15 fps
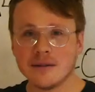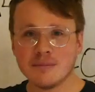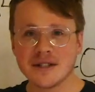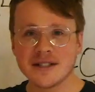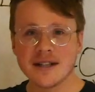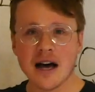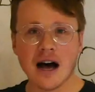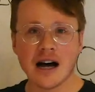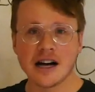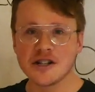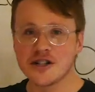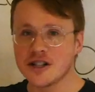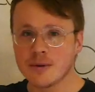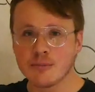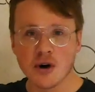
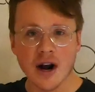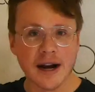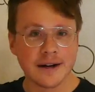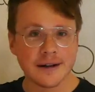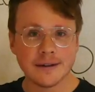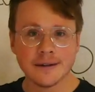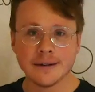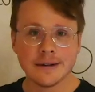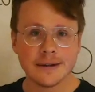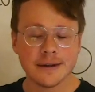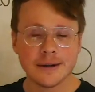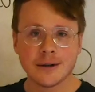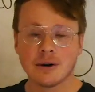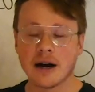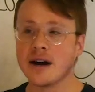massage in the brain,
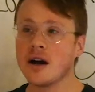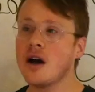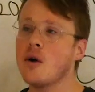right?